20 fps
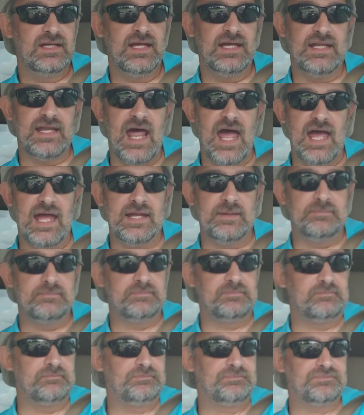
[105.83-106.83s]
And I
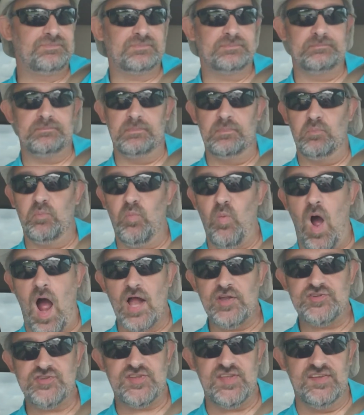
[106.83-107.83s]

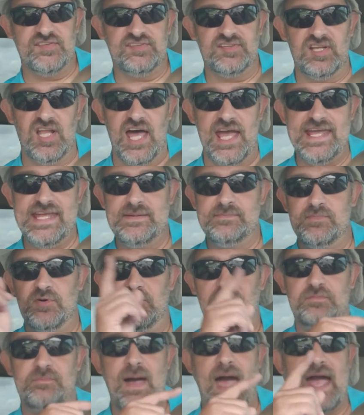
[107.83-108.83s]
watch this light
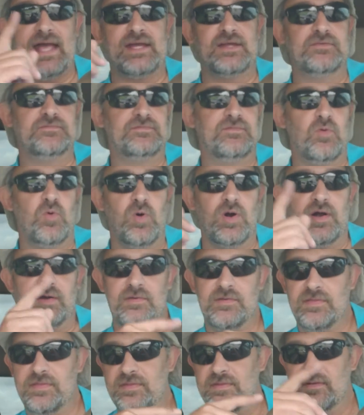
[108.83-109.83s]
move back and forth,